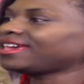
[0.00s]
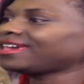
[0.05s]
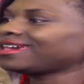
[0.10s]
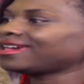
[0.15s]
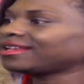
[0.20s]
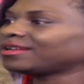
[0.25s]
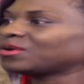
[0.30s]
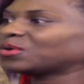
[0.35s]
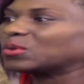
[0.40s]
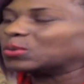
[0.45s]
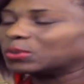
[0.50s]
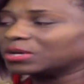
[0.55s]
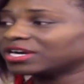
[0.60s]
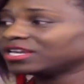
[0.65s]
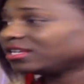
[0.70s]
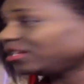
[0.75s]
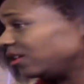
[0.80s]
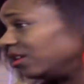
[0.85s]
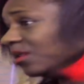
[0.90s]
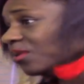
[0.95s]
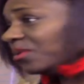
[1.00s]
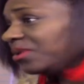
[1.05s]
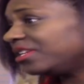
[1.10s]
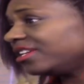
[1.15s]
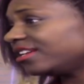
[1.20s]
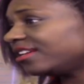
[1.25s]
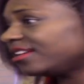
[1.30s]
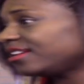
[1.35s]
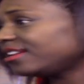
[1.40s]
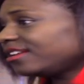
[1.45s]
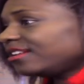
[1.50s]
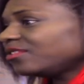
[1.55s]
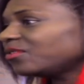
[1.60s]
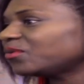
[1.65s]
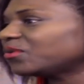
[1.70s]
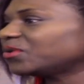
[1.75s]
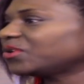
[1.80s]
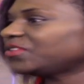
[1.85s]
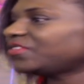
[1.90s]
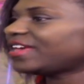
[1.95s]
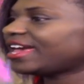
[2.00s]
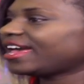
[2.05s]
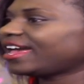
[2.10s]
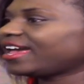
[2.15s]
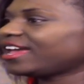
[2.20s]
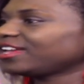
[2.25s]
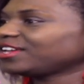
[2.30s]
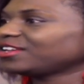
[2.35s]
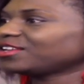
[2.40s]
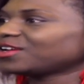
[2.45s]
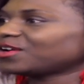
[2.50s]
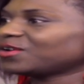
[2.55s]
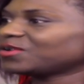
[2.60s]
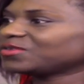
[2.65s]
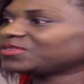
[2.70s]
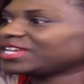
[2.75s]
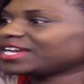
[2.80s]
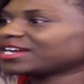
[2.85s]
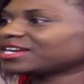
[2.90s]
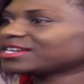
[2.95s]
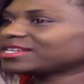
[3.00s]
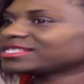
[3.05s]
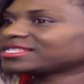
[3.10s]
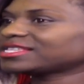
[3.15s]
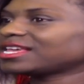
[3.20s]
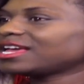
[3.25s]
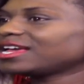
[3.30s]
in one union, or that, you know, there's